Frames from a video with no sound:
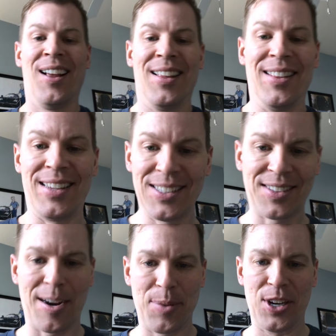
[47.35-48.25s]
this
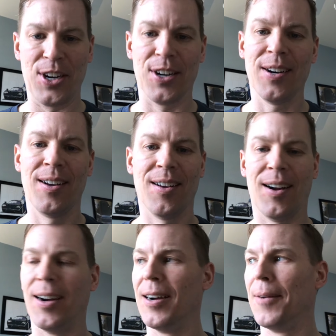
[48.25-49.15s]
time of the year,
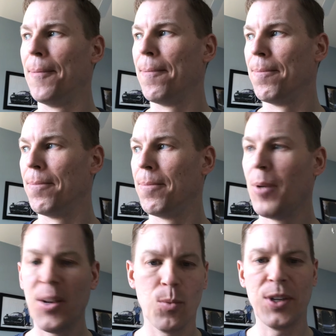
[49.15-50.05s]

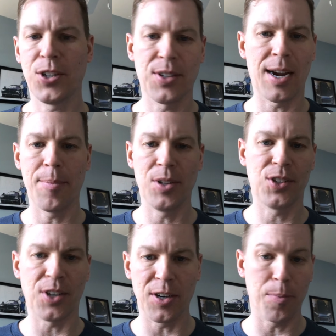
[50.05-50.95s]
when the winter time is
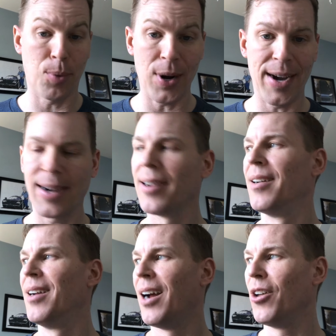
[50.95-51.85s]
starting to break,
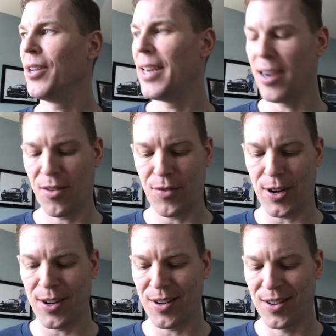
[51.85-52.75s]
I only have
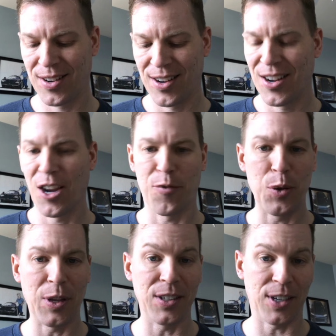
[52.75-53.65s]
a few
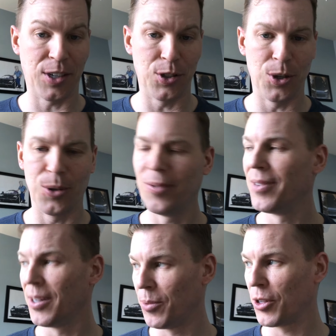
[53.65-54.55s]
things I can do,
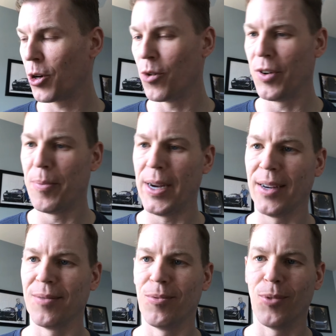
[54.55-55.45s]
and with COVID
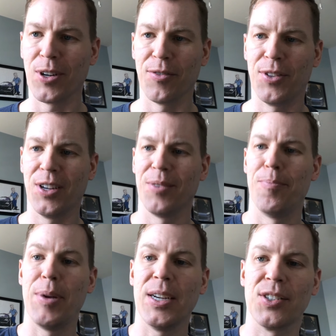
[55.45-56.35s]
being one of the
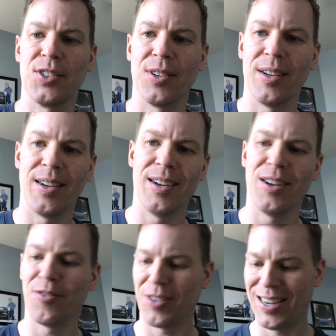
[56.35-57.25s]
biggest
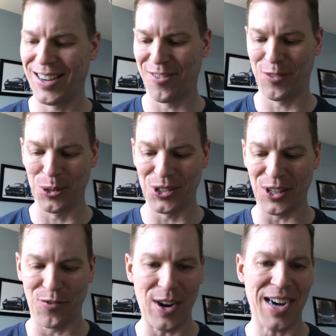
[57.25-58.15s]

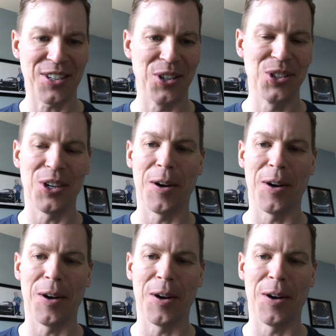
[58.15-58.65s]
influencing factors,